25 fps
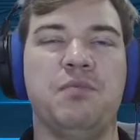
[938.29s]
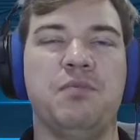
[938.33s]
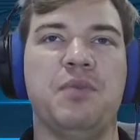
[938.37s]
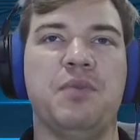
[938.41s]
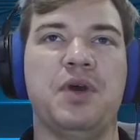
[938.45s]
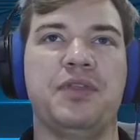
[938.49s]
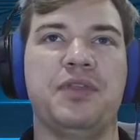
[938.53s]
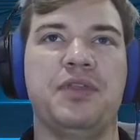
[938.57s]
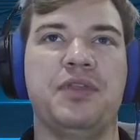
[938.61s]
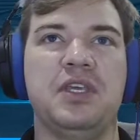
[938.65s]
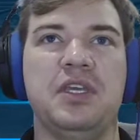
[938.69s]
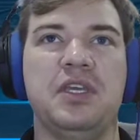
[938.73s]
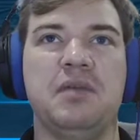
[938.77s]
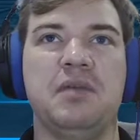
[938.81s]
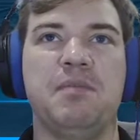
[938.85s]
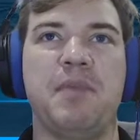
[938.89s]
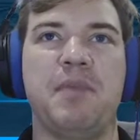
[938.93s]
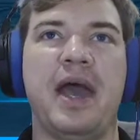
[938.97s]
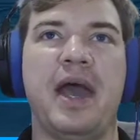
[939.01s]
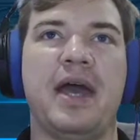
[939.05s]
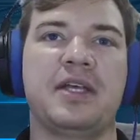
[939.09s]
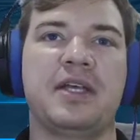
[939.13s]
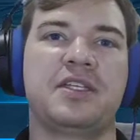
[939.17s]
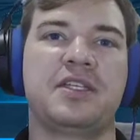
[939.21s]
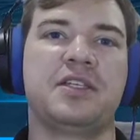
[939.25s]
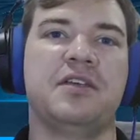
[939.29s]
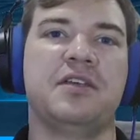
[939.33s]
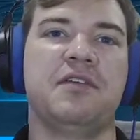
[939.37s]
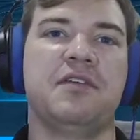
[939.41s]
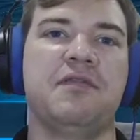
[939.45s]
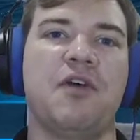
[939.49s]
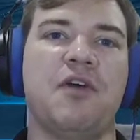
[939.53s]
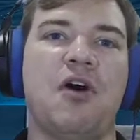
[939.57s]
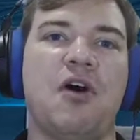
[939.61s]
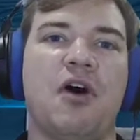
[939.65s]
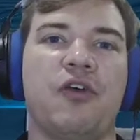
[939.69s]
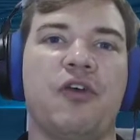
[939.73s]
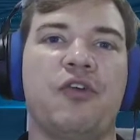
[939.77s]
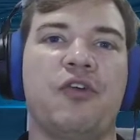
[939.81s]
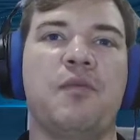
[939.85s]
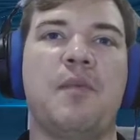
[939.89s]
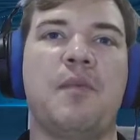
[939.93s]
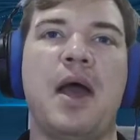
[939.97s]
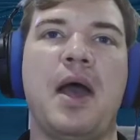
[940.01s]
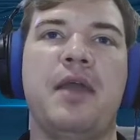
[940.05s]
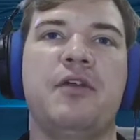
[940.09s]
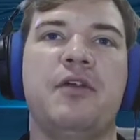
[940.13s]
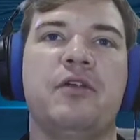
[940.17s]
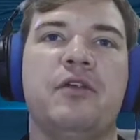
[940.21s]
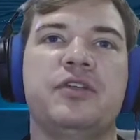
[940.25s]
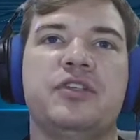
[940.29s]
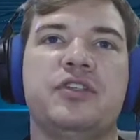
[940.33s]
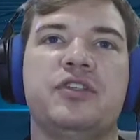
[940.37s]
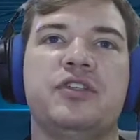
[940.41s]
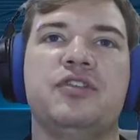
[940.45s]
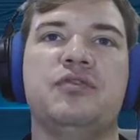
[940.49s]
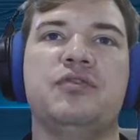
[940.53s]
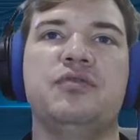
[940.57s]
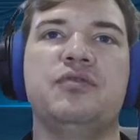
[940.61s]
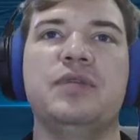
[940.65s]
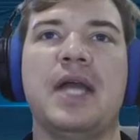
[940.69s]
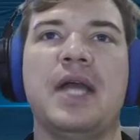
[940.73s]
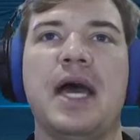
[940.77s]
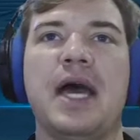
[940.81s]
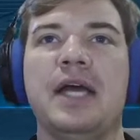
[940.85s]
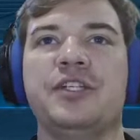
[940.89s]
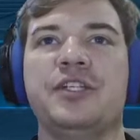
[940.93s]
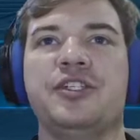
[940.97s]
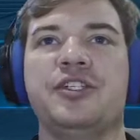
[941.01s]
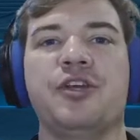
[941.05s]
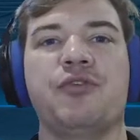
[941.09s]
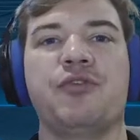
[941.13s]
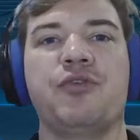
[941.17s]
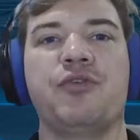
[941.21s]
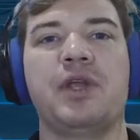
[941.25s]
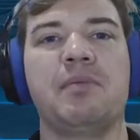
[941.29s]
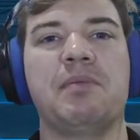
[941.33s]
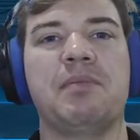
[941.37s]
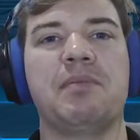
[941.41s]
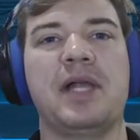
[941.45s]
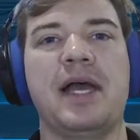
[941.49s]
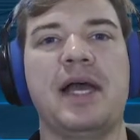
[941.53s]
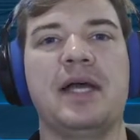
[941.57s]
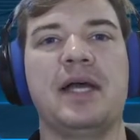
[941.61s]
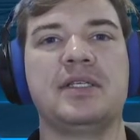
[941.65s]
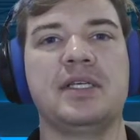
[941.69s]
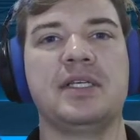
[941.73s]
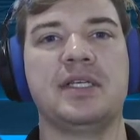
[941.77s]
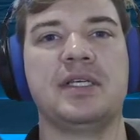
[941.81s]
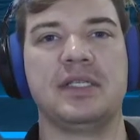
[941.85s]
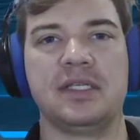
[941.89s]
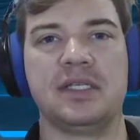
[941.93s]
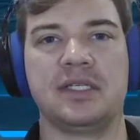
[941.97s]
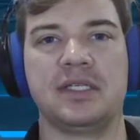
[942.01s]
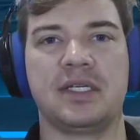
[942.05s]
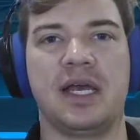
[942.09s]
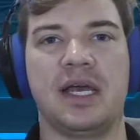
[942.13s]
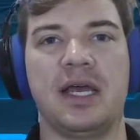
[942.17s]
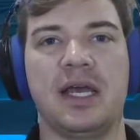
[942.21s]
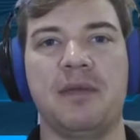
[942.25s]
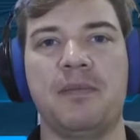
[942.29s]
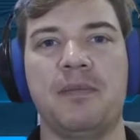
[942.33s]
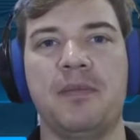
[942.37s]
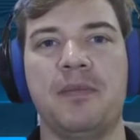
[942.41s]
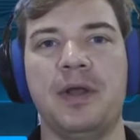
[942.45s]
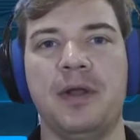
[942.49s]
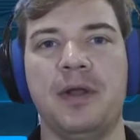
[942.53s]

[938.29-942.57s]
But the passive auto miners do not generate plats at this time.